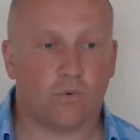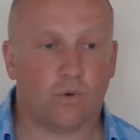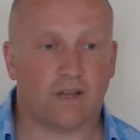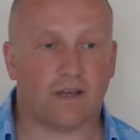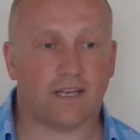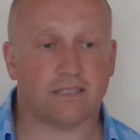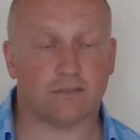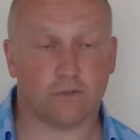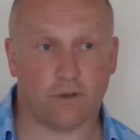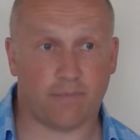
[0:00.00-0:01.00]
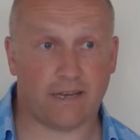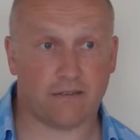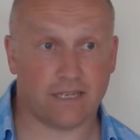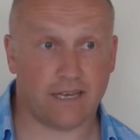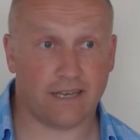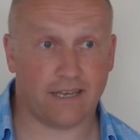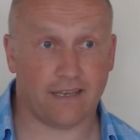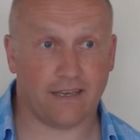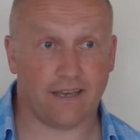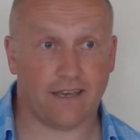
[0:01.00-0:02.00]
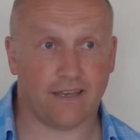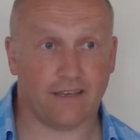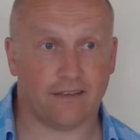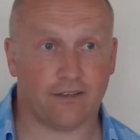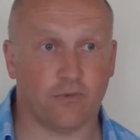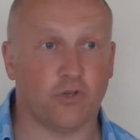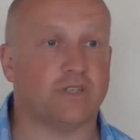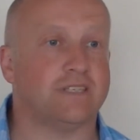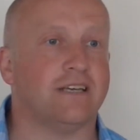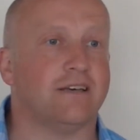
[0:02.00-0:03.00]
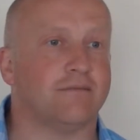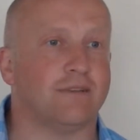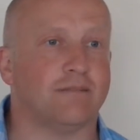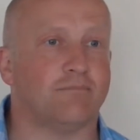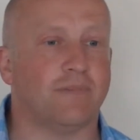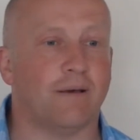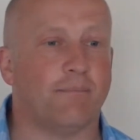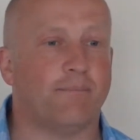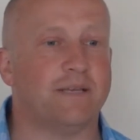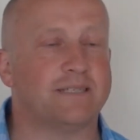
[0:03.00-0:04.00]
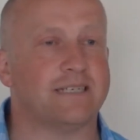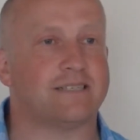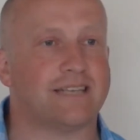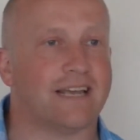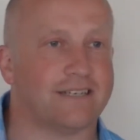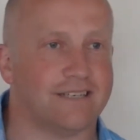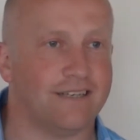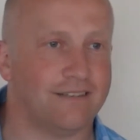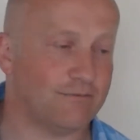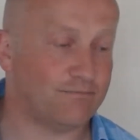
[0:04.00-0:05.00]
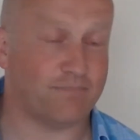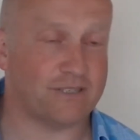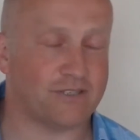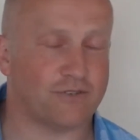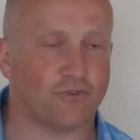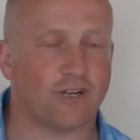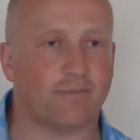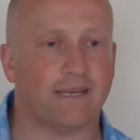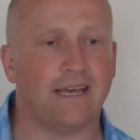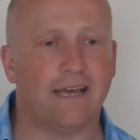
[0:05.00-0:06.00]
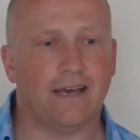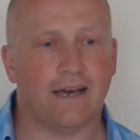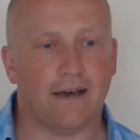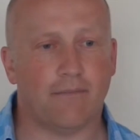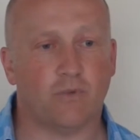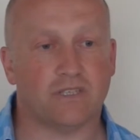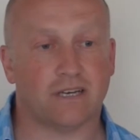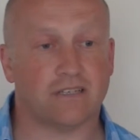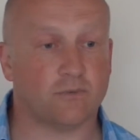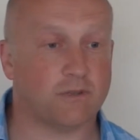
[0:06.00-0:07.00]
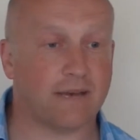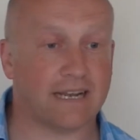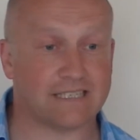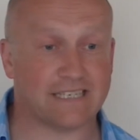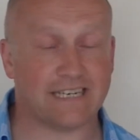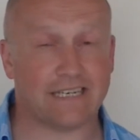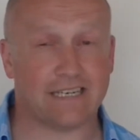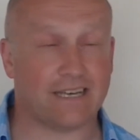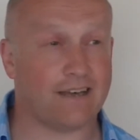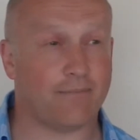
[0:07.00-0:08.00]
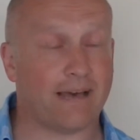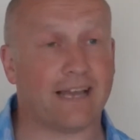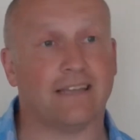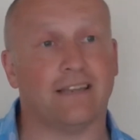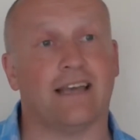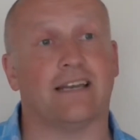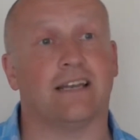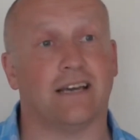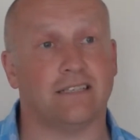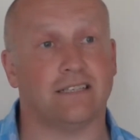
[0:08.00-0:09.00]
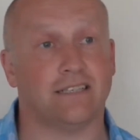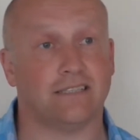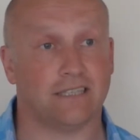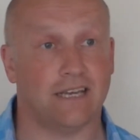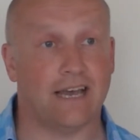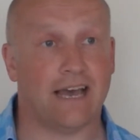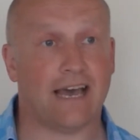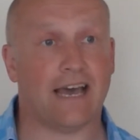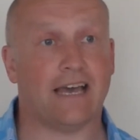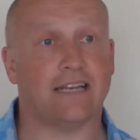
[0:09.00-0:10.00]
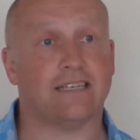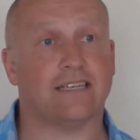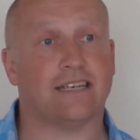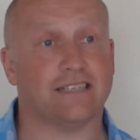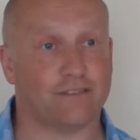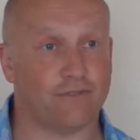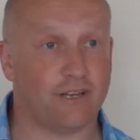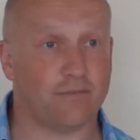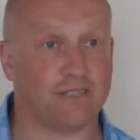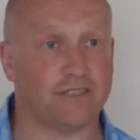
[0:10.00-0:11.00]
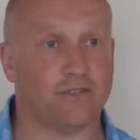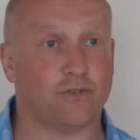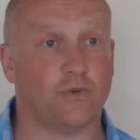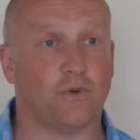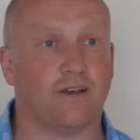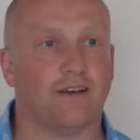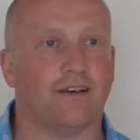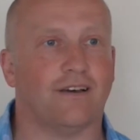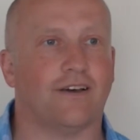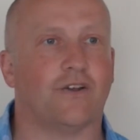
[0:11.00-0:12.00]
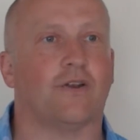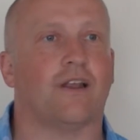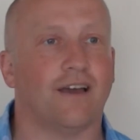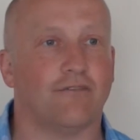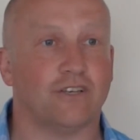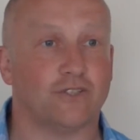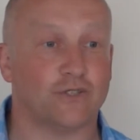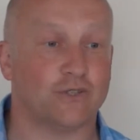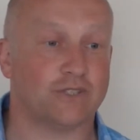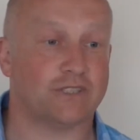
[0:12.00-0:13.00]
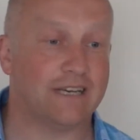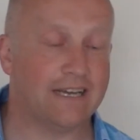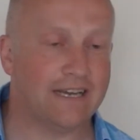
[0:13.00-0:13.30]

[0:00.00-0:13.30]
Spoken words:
Well, I guess it's all about a community, a business sector, the business of rugby. We started with a magazine back in the late 90s, and it has developed into an online resource.